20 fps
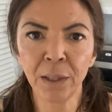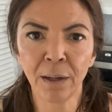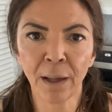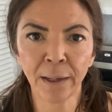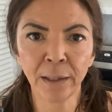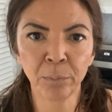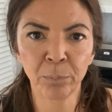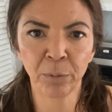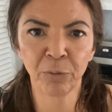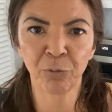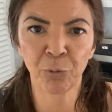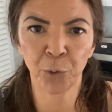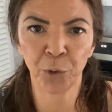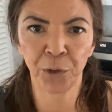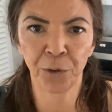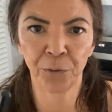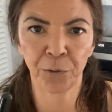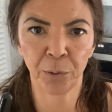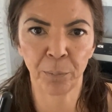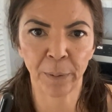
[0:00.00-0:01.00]
night before
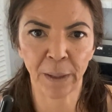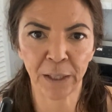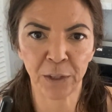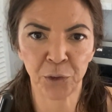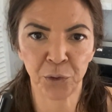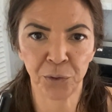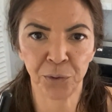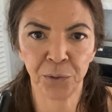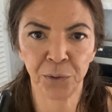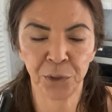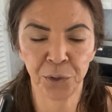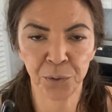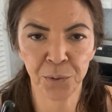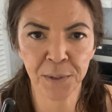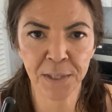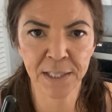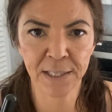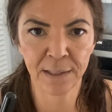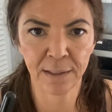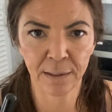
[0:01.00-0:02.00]
you go to bed, you
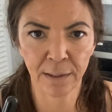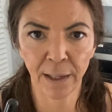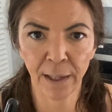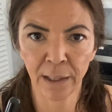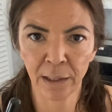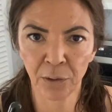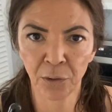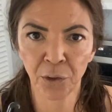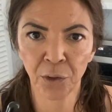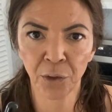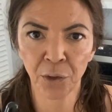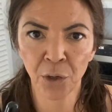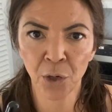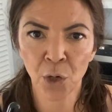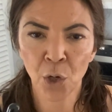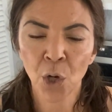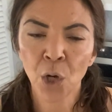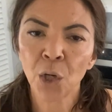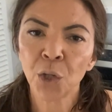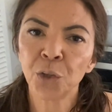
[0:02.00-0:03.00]
use the inhaler,
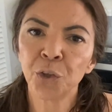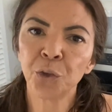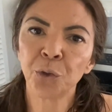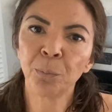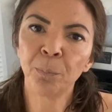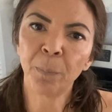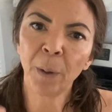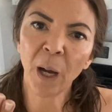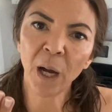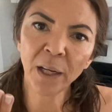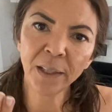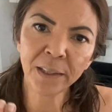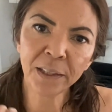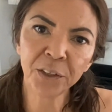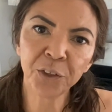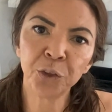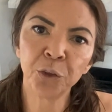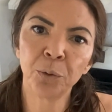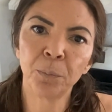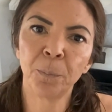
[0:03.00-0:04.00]
your body
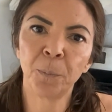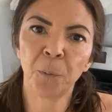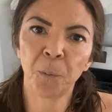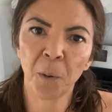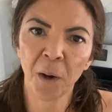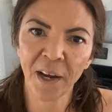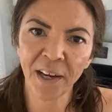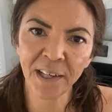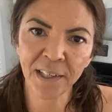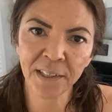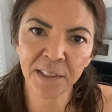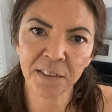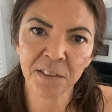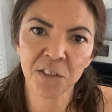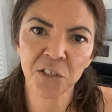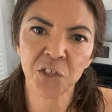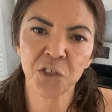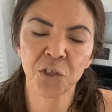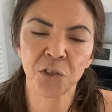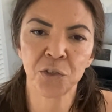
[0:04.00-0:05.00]
and your brain
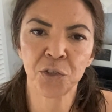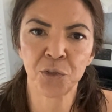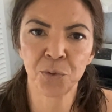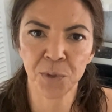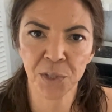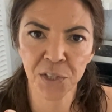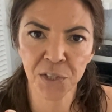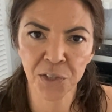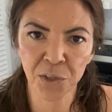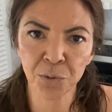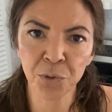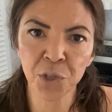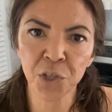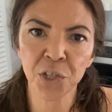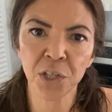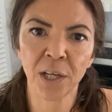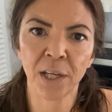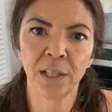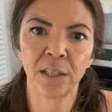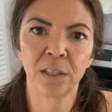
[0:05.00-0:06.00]
start to
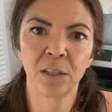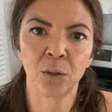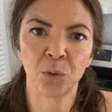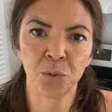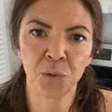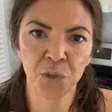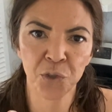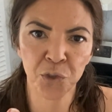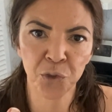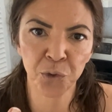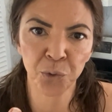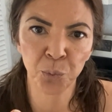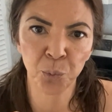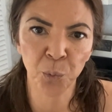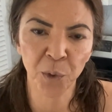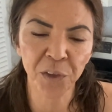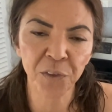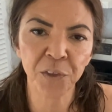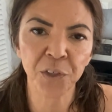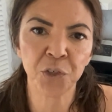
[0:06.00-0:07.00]
associate those two
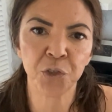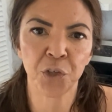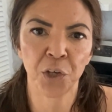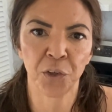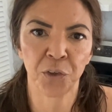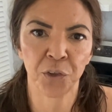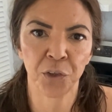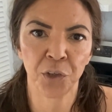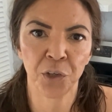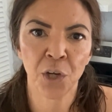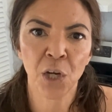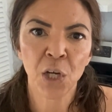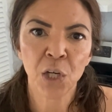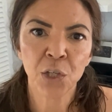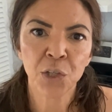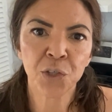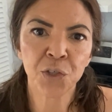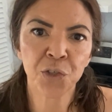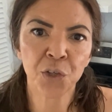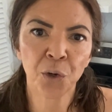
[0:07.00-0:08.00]
with each other.
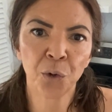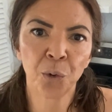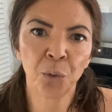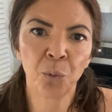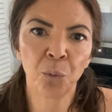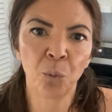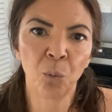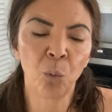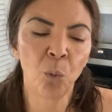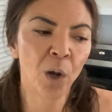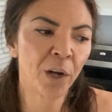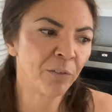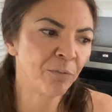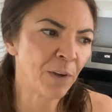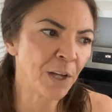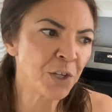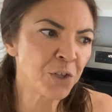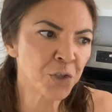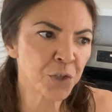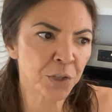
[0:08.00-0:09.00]
So what
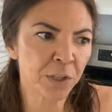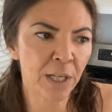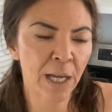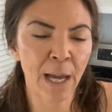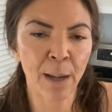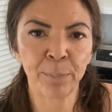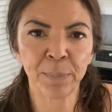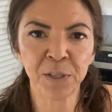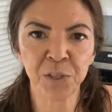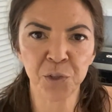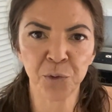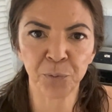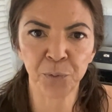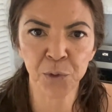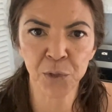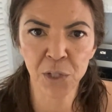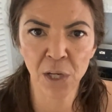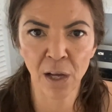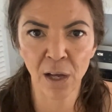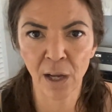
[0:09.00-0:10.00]
eventually happens over
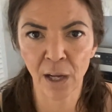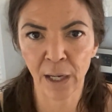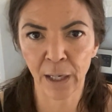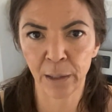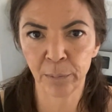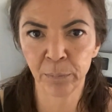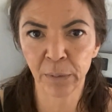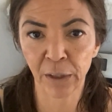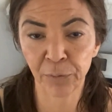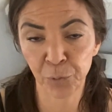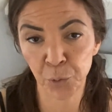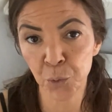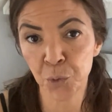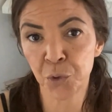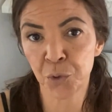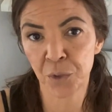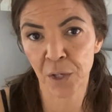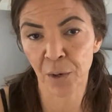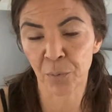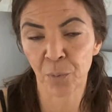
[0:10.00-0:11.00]
time, if you
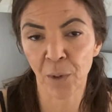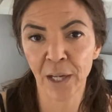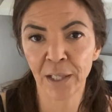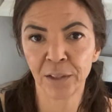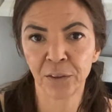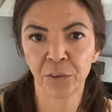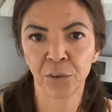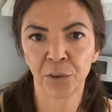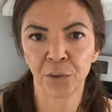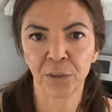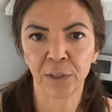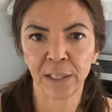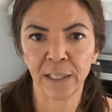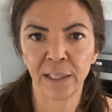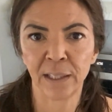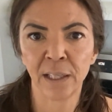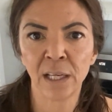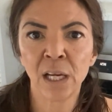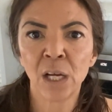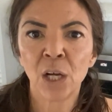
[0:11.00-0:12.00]
do that
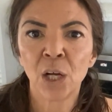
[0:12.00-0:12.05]
regularly,